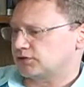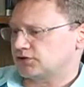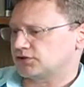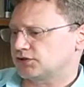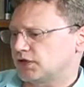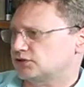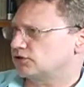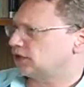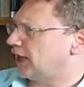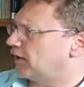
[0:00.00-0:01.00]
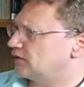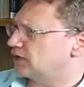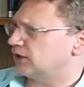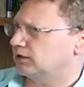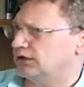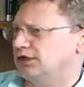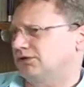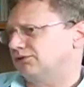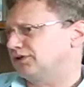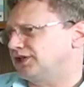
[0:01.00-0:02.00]
types of disasters? How does that
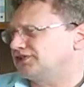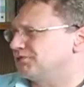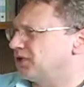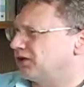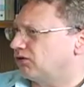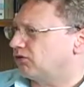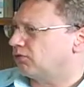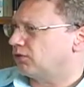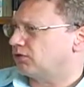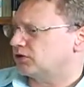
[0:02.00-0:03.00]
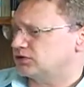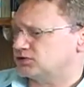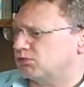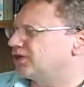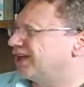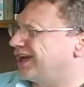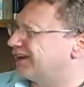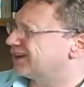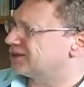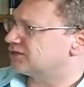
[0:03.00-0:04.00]
relate to medical components? What are the
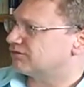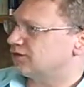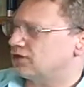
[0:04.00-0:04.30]
ethics of